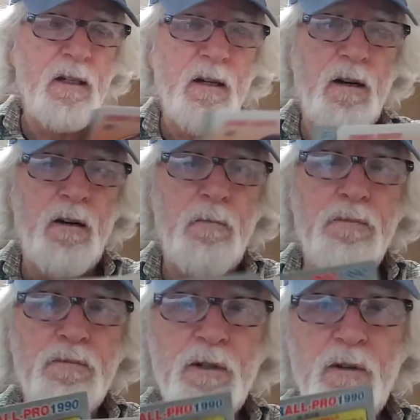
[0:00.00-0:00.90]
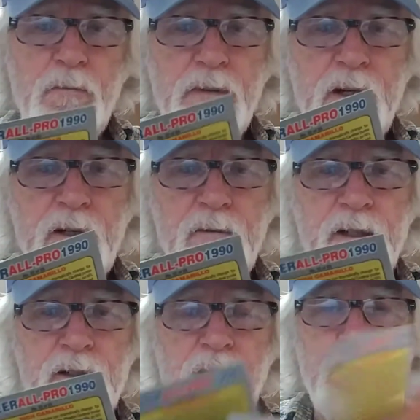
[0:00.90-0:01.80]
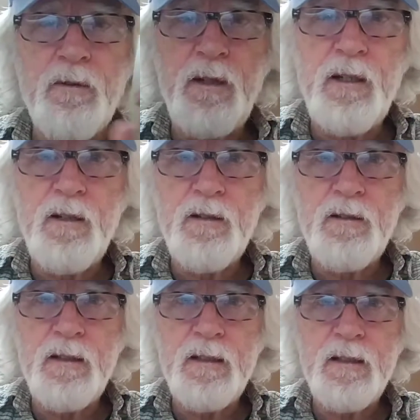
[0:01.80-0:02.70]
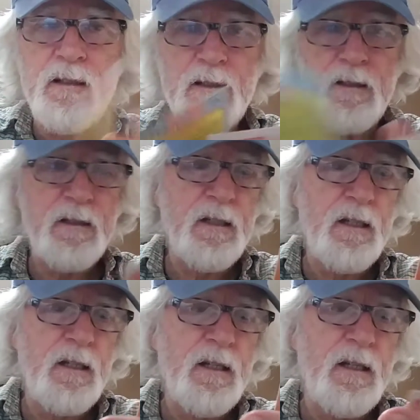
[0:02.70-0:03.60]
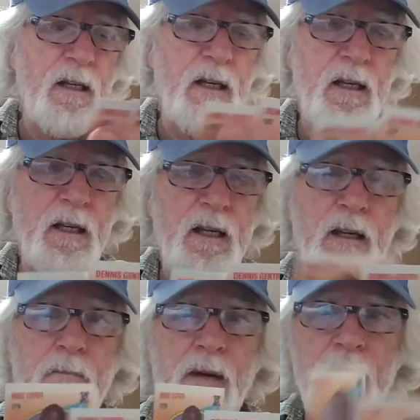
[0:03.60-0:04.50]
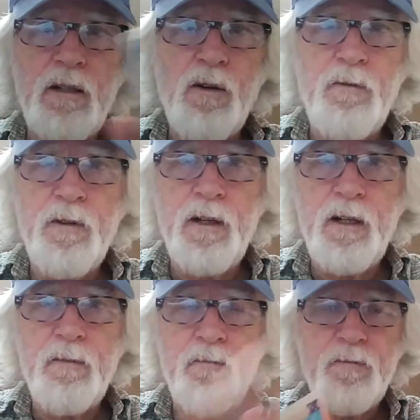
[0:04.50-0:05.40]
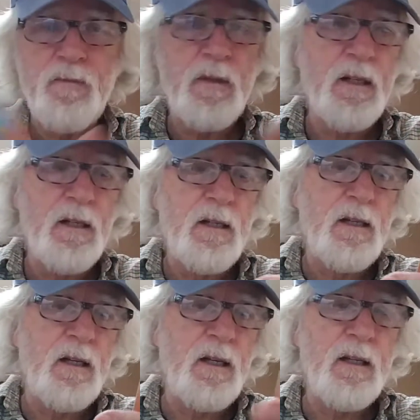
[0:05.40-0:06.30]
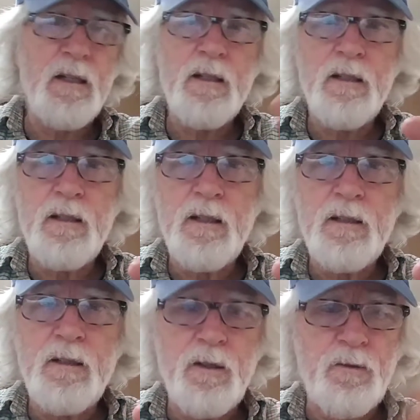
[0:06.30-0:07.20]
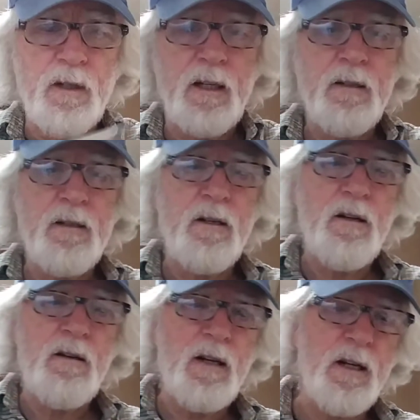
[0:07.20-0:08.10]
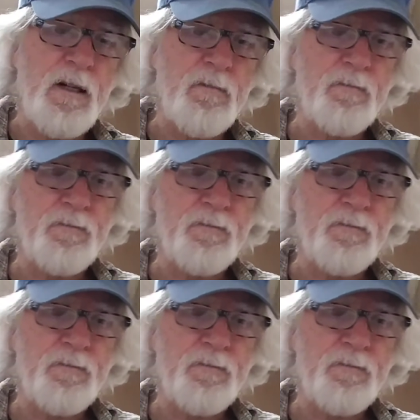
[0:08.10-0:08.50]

all pro punter Rich Camarillo, a Mike Cofer, and Dennis Gentry. All right.